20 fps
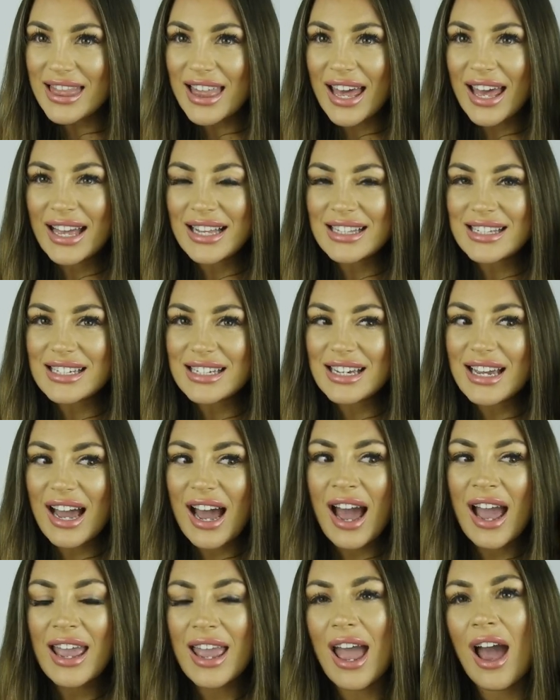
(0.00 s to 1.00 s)
that
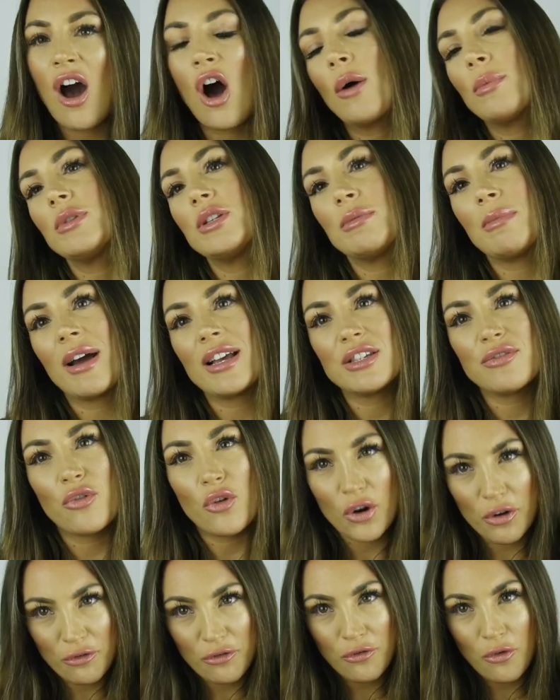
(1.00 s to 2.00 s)
I optimize
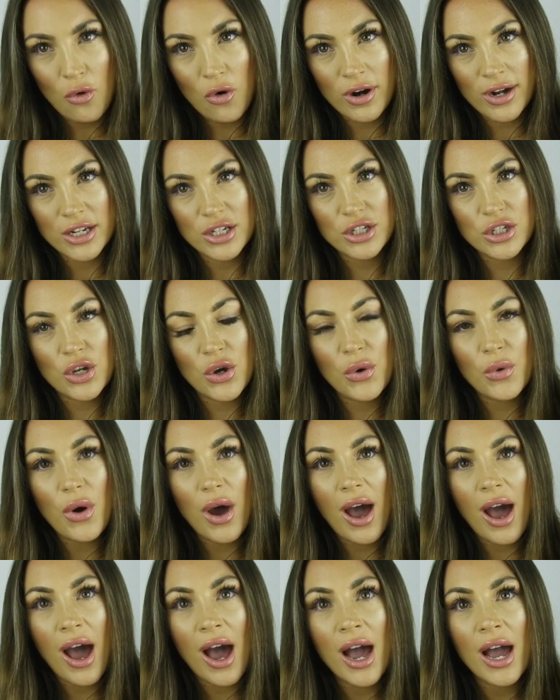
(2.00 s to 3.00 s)
for the 40.
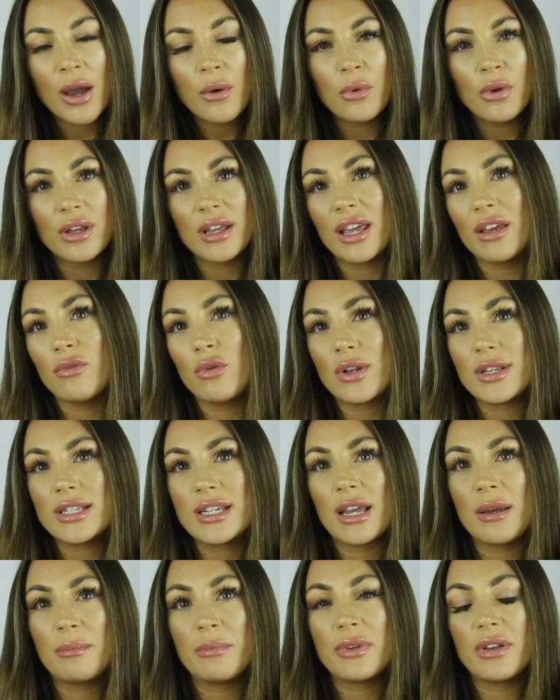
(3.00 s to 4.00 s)
So I will give you a
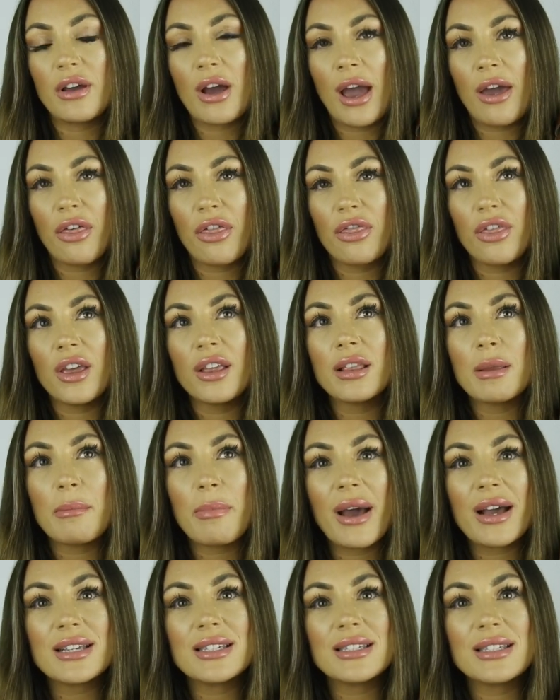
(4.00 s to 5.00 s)
tip. I think the
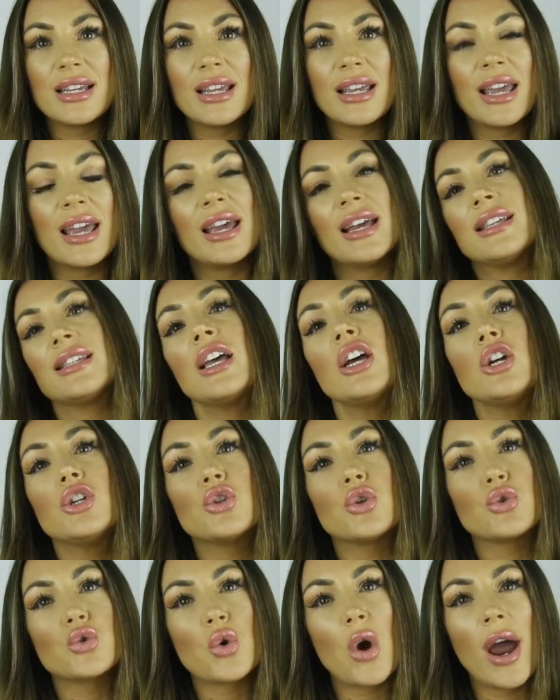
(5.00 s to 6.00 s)
best thing is
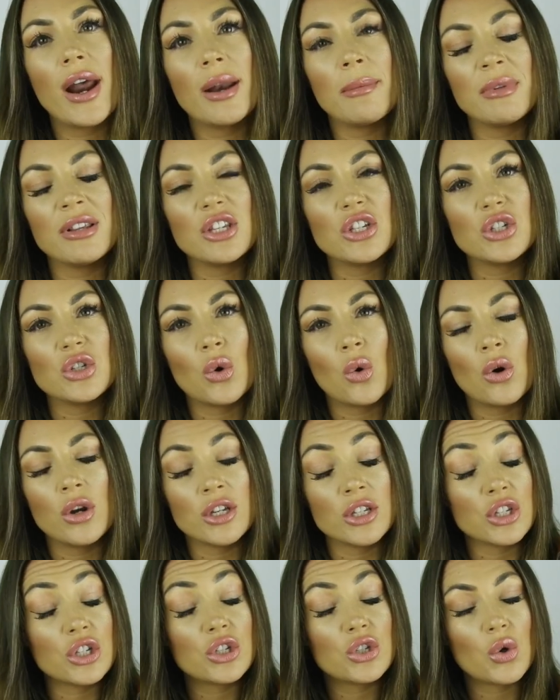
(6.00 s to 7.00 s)
to try them in
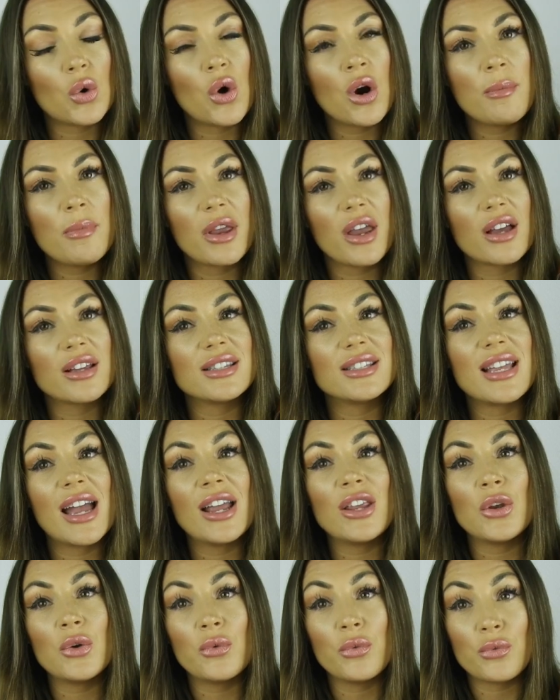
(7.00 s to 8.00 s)
store because
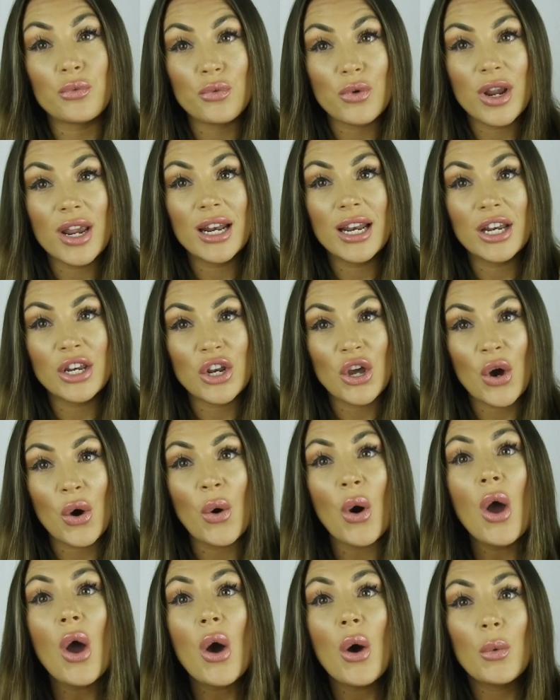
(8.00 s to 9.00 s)
then you really
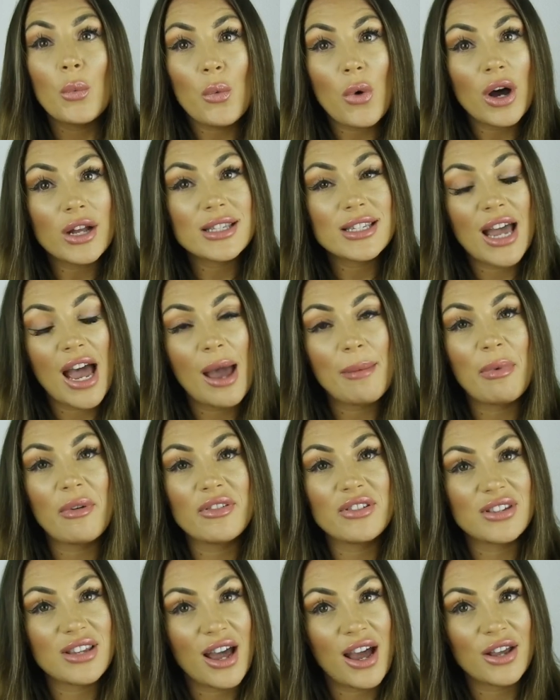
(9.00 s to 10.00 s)
know what type
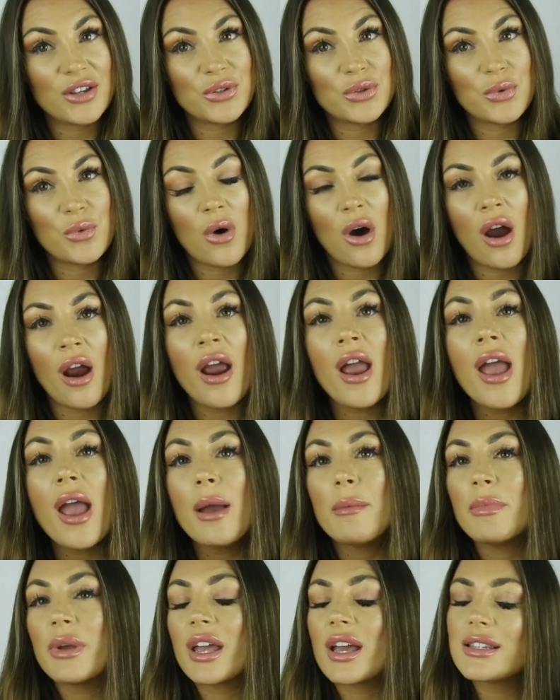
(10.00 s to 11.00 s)
of size you are.
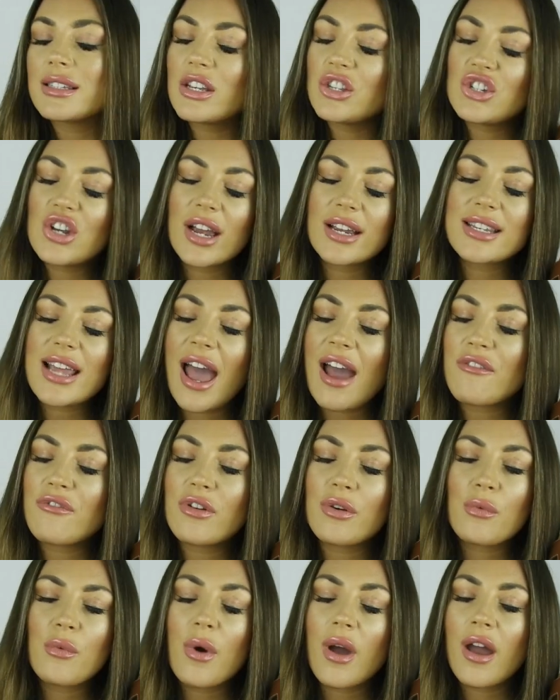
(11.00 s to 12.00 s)
Because I checked
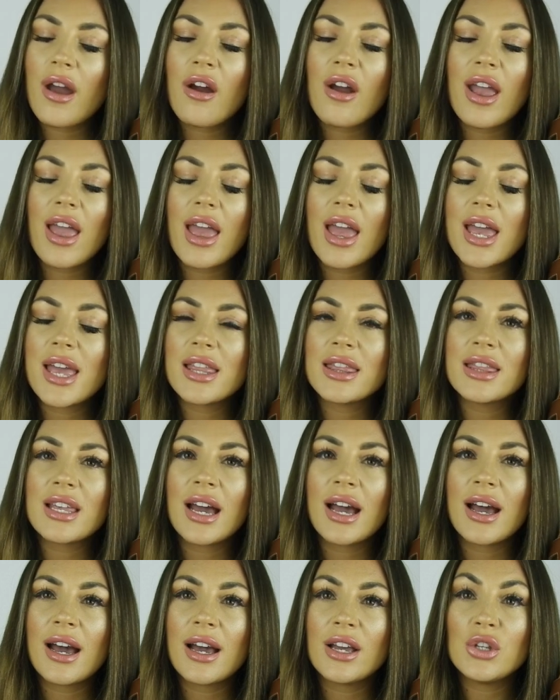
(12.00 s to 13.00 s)
everywhere
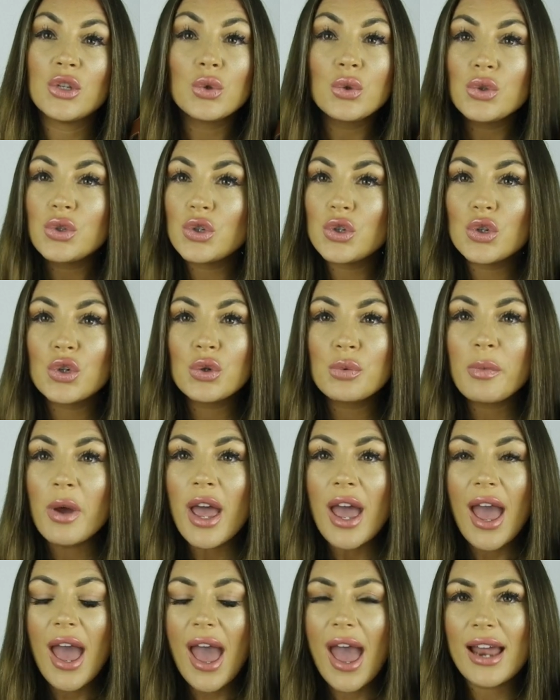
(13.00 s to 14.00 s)
in YouTube,
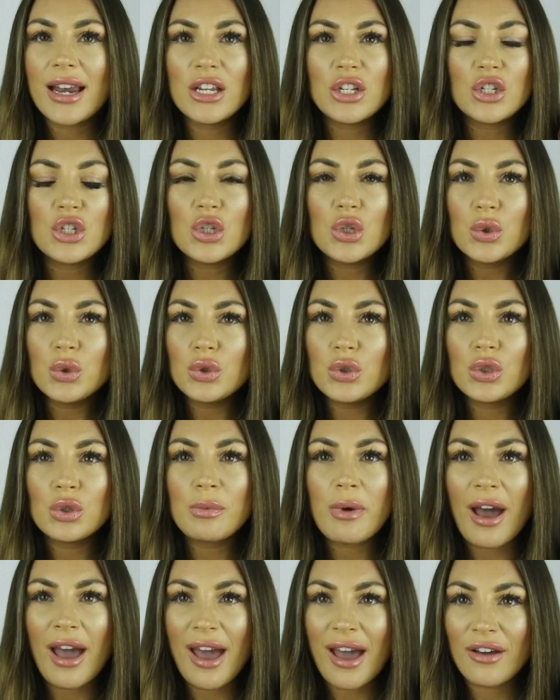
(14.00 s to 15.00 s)
and in
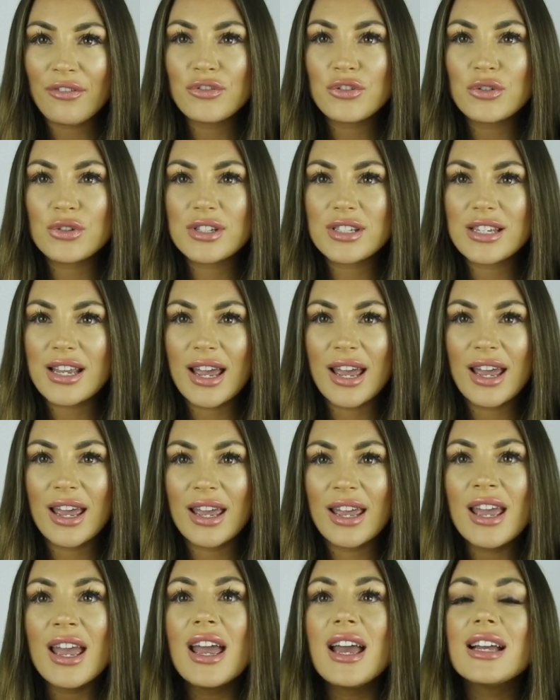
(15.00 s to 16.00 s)
YouTube, I have to
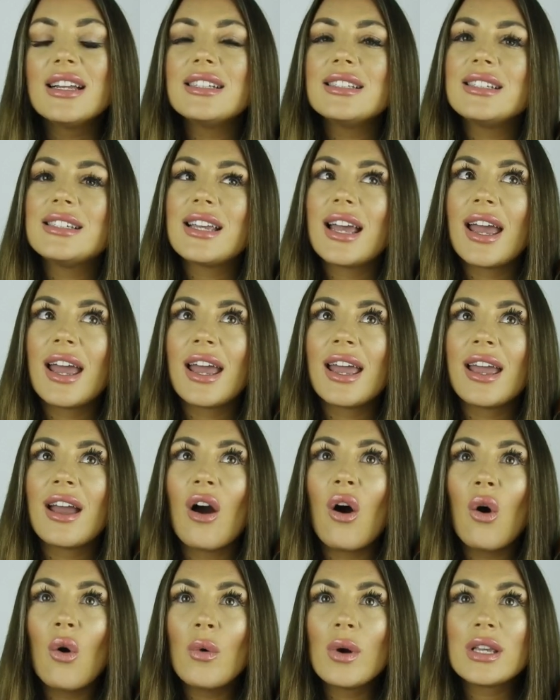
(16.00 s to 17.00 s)
say,
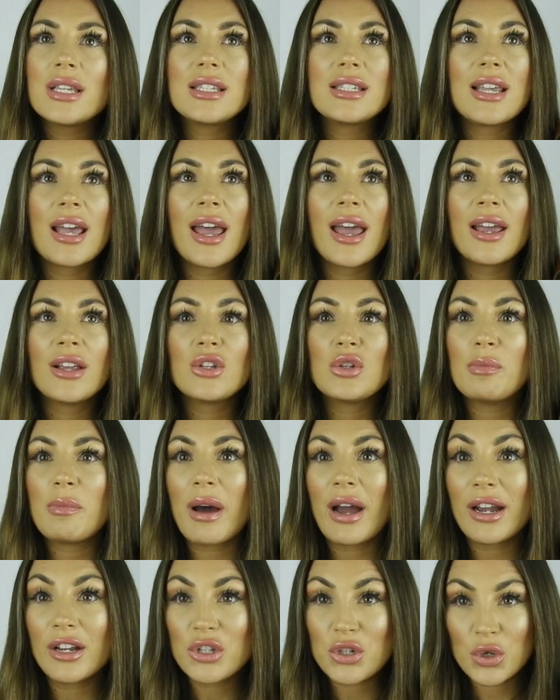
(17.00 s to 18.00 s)
they always say to
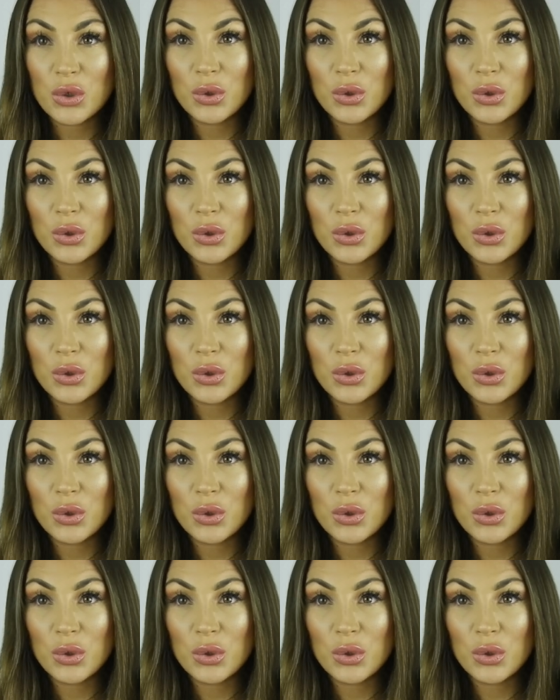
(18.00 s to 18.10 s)
buy